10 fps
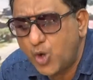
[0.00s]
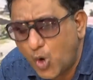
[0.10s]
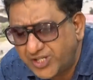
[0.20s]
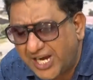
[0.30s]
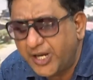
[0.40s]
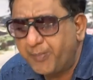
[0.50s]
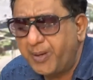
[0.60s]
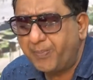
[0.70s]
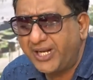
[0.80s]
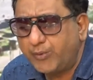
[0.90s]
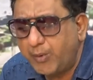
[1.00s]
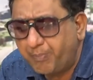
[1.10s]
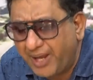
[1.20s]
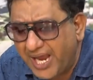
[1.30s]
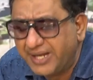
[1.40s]
those are the people that we
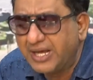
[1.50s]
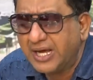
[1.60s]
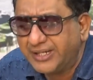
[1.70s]
paid